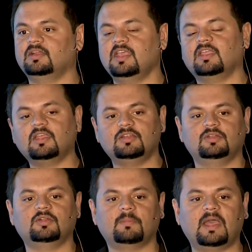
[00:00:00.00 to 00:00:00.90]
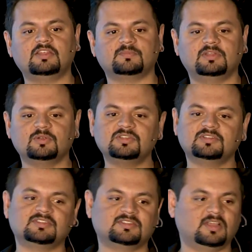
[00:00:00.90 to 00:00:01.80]
taking it to your management,
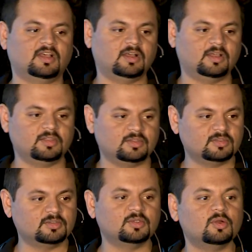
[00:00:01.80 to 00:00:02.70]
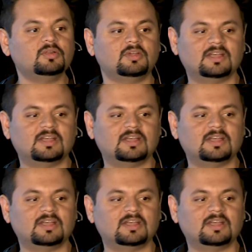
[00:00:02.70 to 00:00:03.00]
you're